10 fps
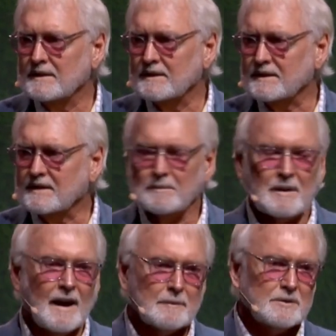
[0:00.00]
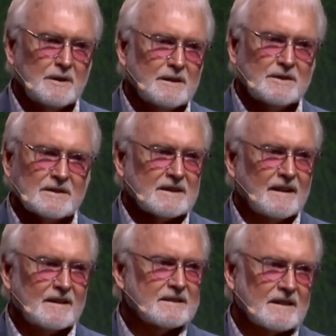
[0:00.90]
And sometimes you need to just say,
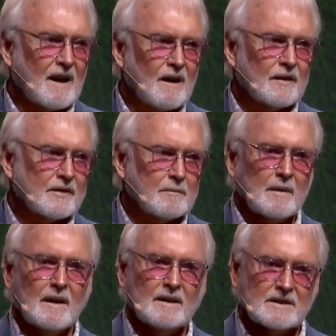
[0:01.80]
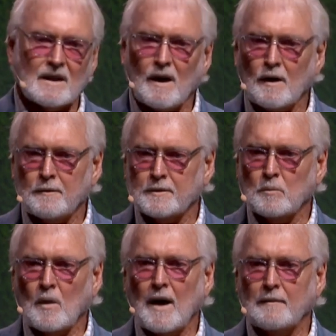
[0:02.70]
This is an awesome marriage, an awesome
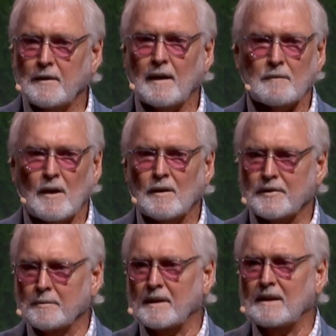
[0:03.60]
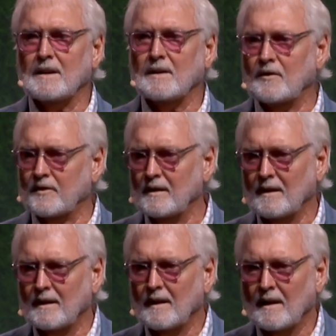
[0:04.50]
wife. I have awesome kids.
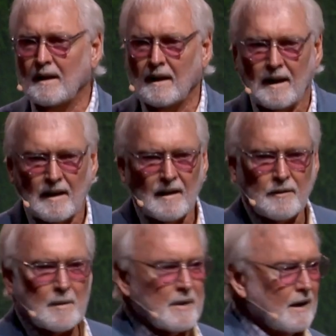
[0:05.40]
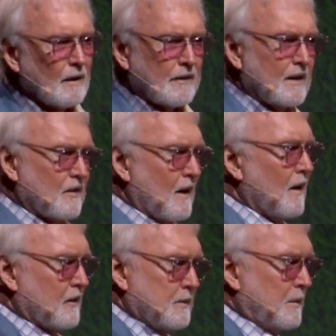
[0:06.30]
If I'm healthy, it's
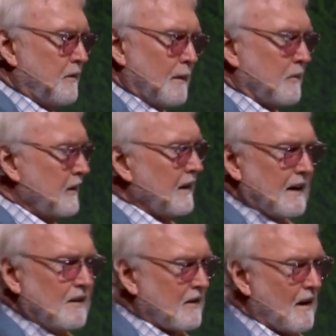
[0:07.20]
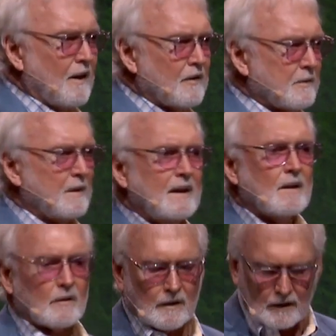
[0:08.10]
awesome. If I'm sick, he's the awesome healer.